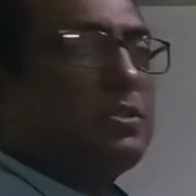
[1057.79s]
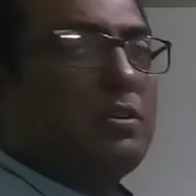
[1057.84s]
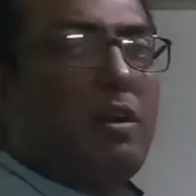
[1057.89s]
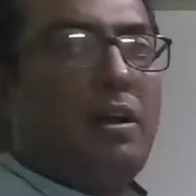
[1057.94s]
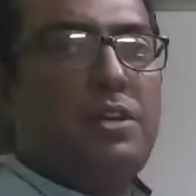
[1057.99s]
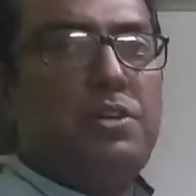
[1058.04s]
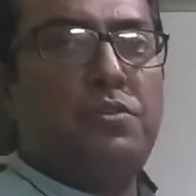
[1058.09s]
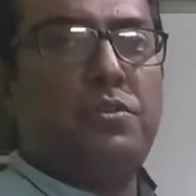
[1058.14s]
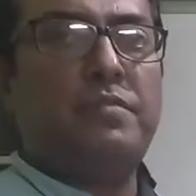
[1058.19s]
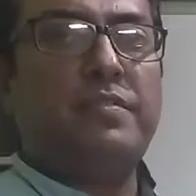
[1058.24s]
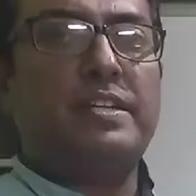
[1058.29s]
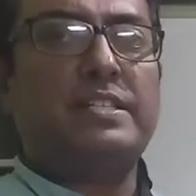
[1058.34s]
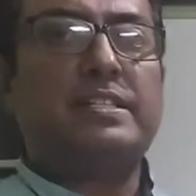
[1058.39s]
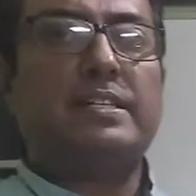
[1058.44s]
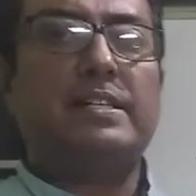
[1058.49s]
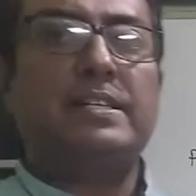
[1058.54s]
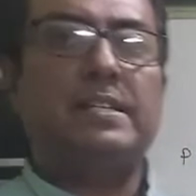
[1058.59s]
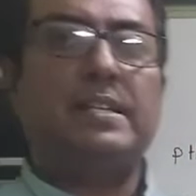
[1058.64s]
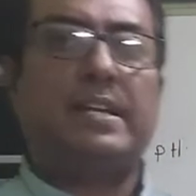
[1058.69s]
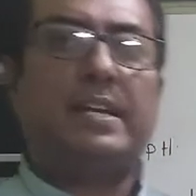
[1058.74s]
it is called
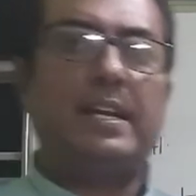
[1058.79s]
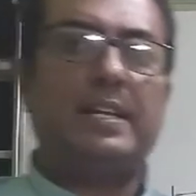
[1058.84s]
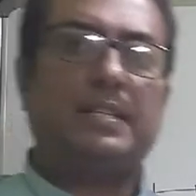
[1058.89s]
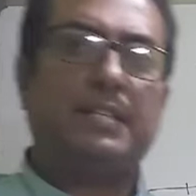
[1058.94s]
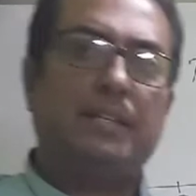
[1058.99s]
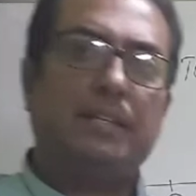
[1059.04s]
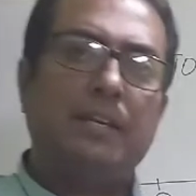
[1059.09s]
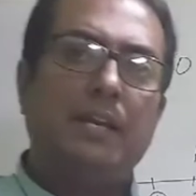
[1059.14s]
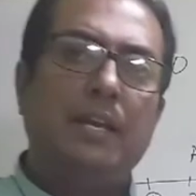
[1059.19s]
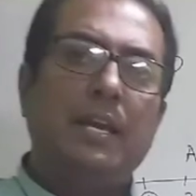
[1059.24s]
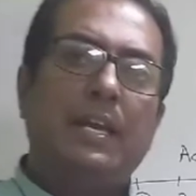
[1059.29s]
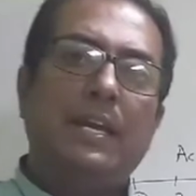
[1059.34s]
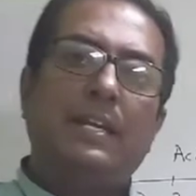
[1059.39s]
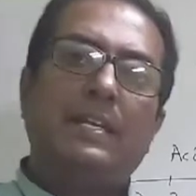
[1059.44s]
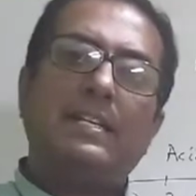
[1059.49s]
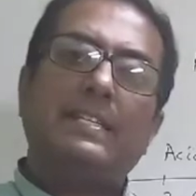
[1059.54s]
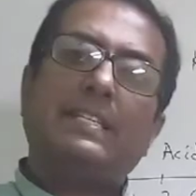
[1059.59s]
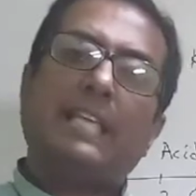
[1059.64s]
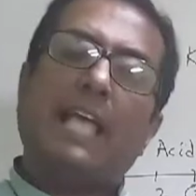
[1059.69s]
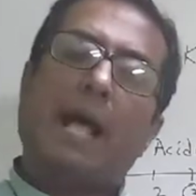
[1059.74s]
universal indicator?
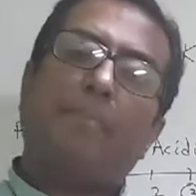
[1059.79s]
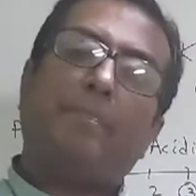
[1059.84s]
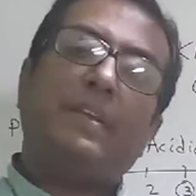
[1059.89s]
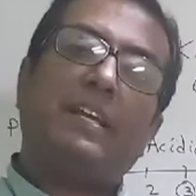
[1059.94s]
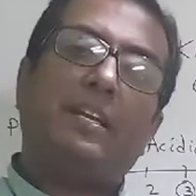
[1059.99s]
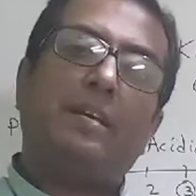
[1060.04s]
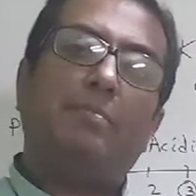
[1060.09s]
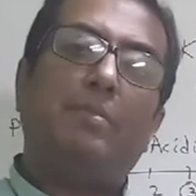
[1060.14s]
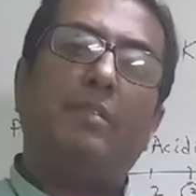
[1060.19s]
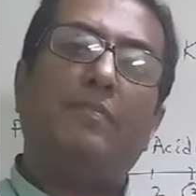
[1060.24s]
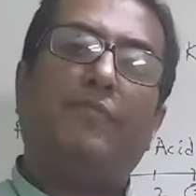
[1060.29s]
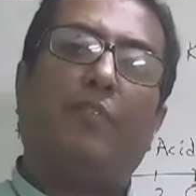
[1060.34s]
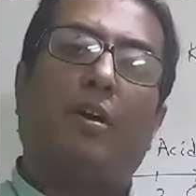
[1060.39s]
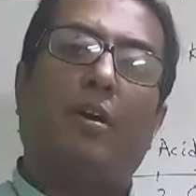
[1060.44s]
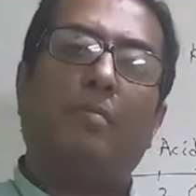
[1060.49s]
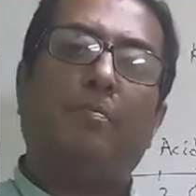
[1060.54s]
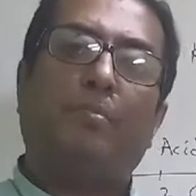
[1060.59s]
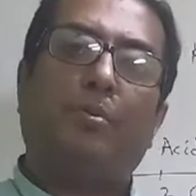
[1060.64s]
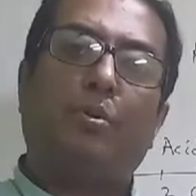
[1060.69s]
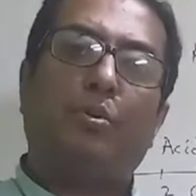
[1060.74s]
It is applicable
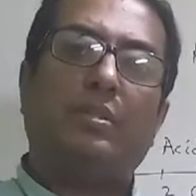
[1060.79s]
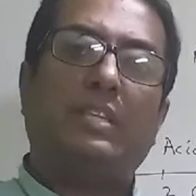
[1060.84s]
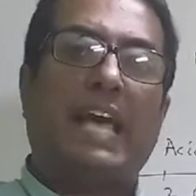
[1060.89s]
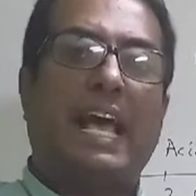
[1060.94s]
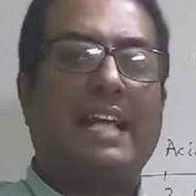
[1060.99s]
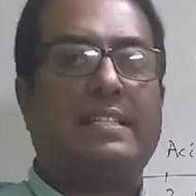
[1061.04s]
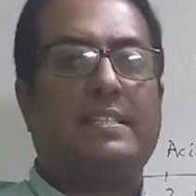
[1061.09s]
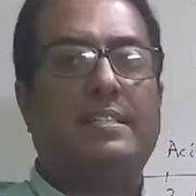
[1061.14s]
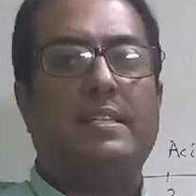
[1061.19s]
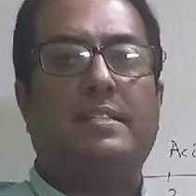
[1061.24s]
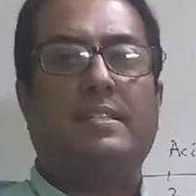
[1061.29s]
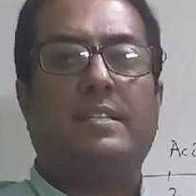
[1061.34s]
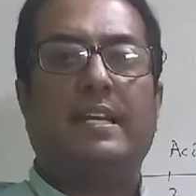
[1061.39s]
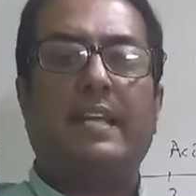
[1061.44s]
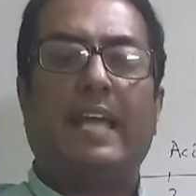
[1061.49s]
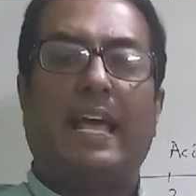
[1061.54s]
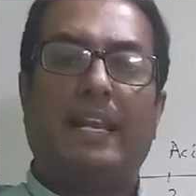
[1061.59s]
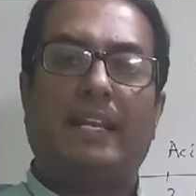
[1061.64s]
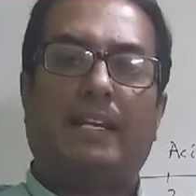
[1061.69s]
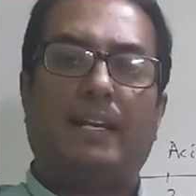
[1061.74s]
for both acids
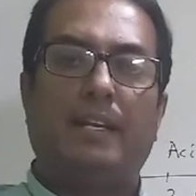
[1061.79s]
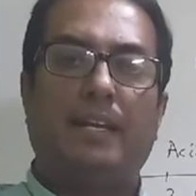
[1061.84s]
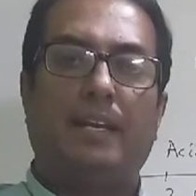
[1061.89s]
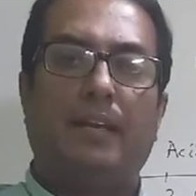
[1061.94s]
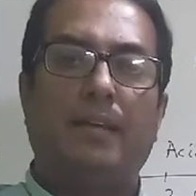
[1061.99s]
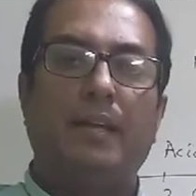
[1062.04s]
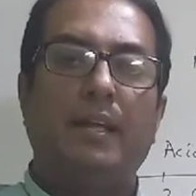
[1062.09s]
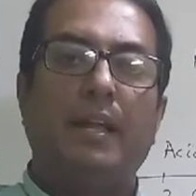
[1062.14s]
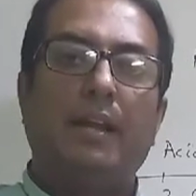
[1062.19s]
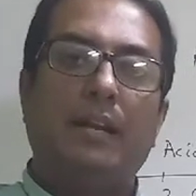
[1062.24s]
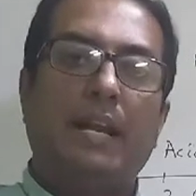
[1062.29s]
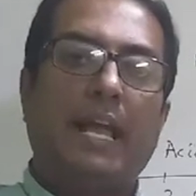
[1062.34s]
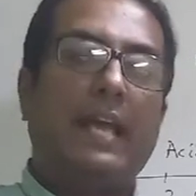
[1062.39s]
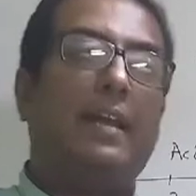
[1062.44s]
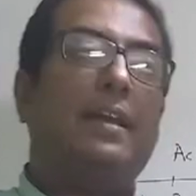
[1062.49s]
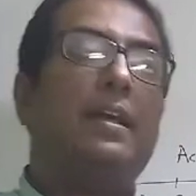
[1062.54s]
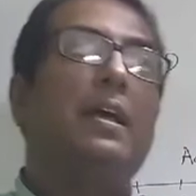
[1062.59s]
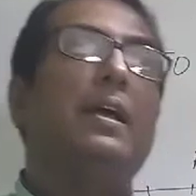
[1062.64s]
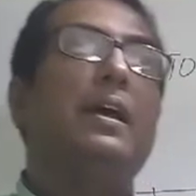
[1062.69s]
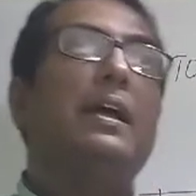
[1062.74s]
and alkali.
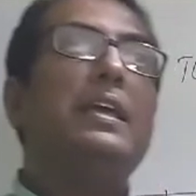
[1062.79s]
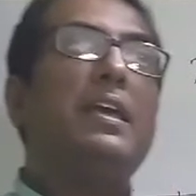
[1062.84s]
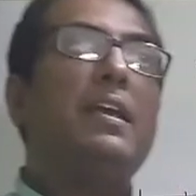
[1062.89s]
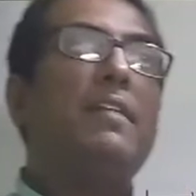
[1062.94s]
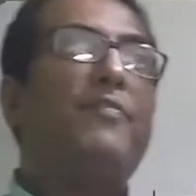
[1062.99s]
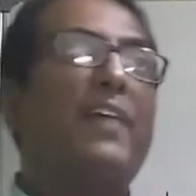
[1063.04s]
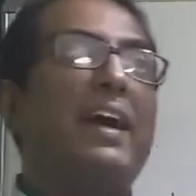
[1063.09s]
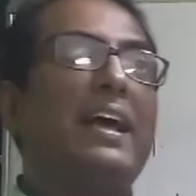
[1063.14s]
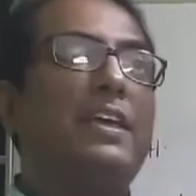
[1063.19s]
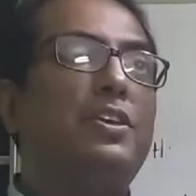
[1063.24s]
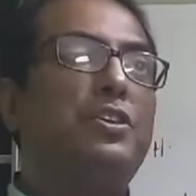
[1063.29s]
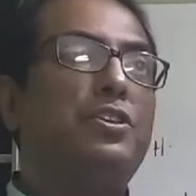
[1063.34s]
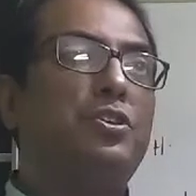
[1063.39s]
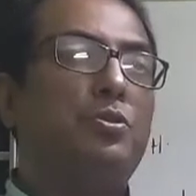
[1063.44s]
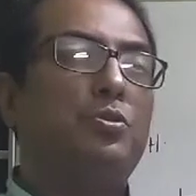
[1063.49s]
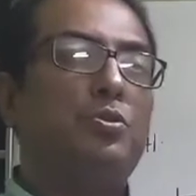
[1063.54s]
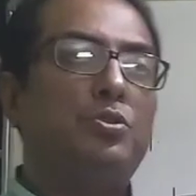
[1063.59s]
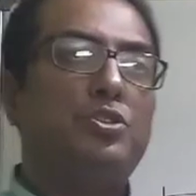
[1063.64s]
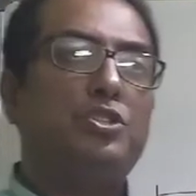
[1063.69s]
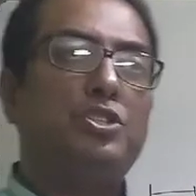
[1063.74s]
Like if I
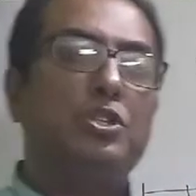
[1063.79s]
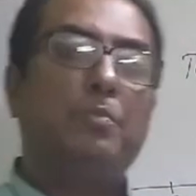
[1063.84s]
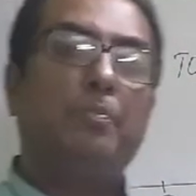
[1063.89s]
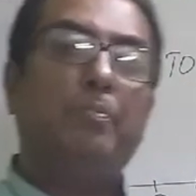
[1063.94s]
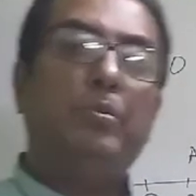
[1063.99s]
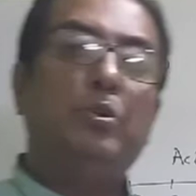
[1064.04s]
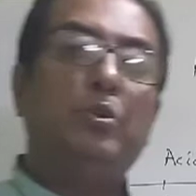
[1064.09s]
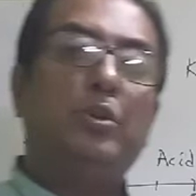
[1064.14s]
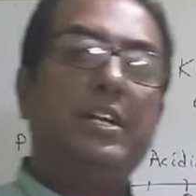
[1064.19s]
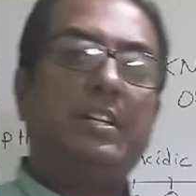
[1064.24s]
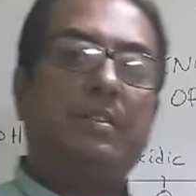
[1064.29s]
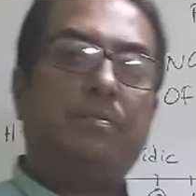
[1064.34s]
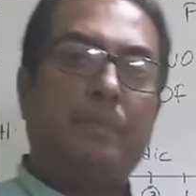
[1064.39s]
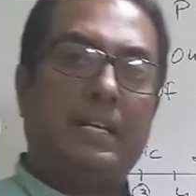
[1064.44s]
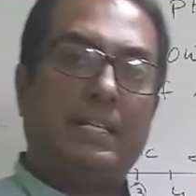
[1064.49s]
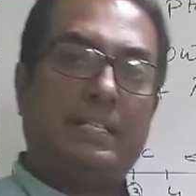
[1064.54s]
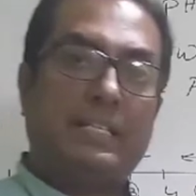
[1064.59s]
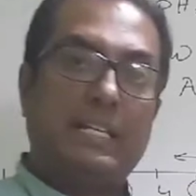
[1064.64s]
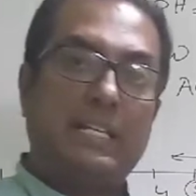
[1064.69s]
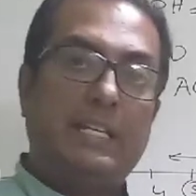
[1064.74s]
use blue
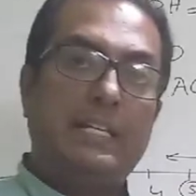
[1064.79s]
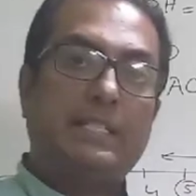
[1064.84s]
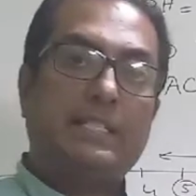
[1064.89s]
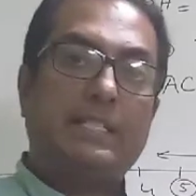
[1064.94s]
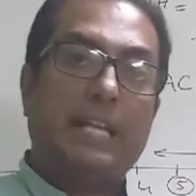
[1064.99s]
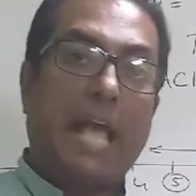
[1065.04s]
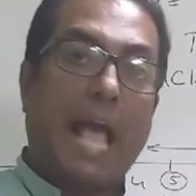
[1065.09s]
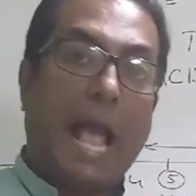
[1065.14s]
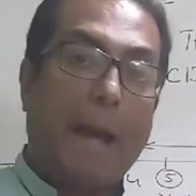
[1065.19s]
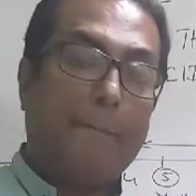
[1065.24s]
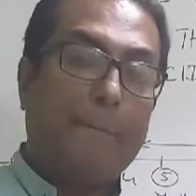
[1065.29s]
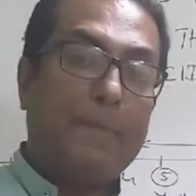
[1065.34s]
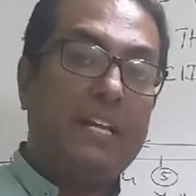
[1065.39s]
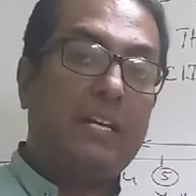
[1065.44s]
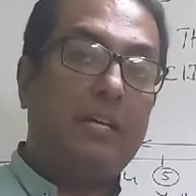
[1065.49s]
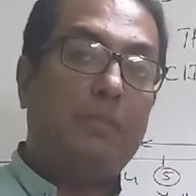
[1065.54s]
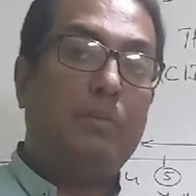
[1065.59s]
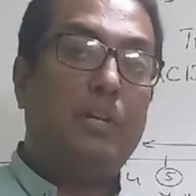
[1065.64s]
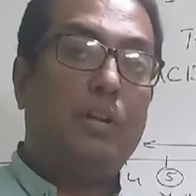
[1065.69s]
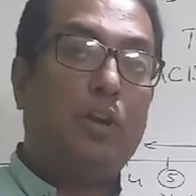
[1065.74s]
litmus, it is
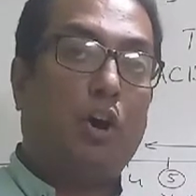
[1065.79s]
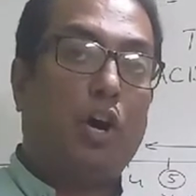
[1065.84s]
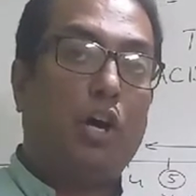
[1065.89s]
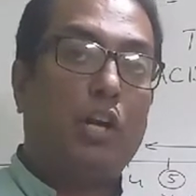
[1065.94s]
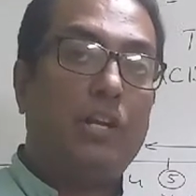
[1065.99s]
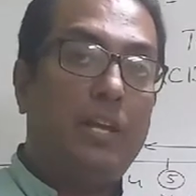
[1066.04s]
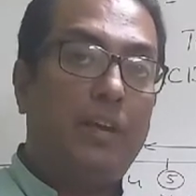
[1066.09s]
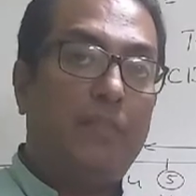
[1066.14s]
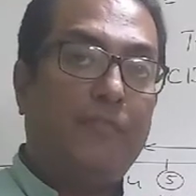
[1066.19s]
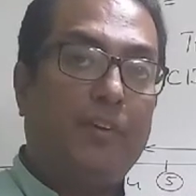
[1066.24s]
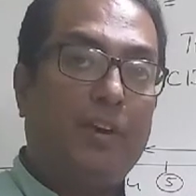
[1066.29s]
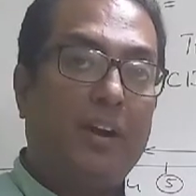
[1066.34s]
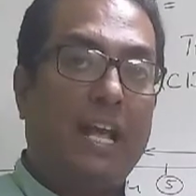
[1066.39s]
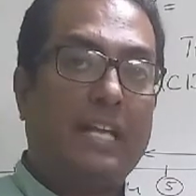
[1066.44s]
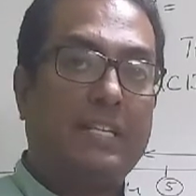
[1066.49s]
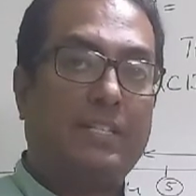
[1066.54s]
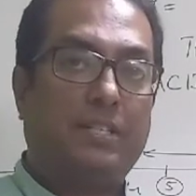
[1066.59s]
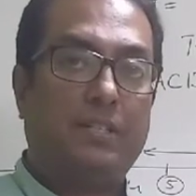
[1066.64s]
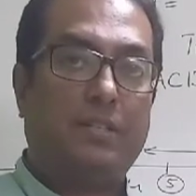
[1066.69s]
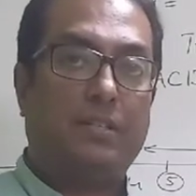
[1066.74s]
applicable only
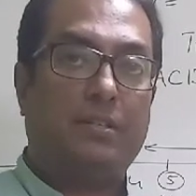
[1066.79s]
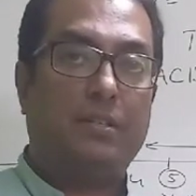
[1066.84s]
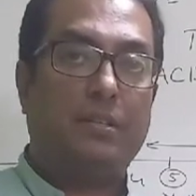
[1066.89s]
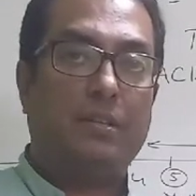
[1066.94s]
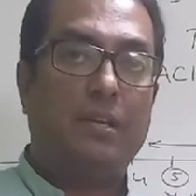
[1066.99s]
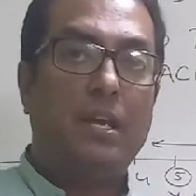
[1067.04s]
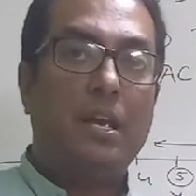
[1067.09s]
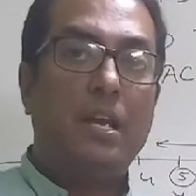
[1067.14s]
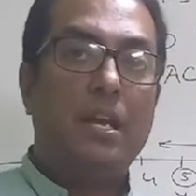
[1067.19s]
for acid.